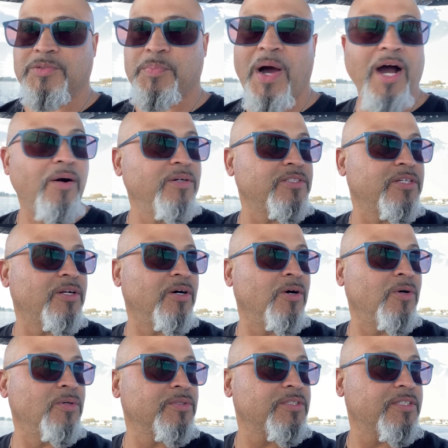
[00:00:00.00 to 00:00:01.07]
power to the
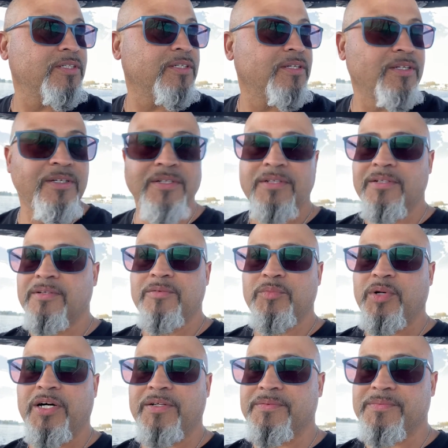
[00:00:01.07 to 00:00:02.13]
hose,
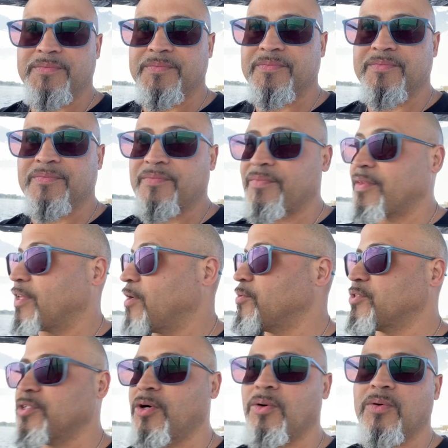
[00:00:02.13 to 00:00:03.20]
but there
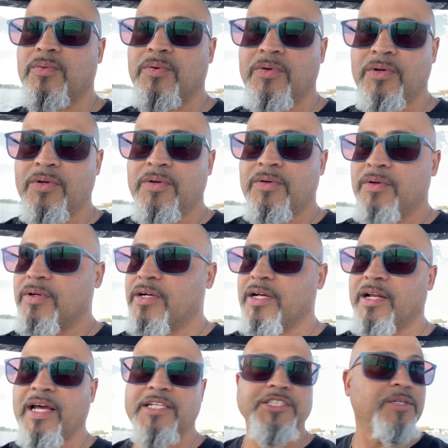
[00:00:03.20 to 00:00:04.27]
was no
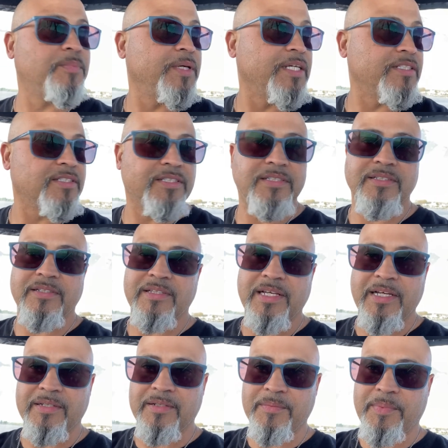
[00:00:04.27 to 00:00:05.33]
connection piece,
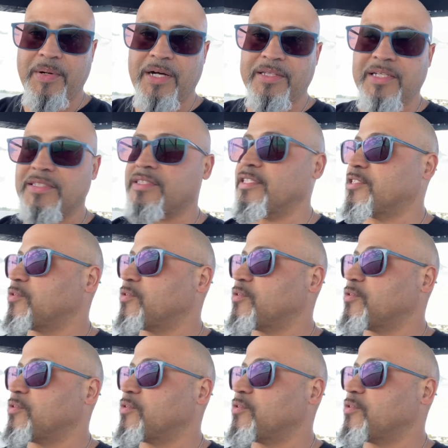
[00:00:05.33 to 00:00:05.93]
that the part that sits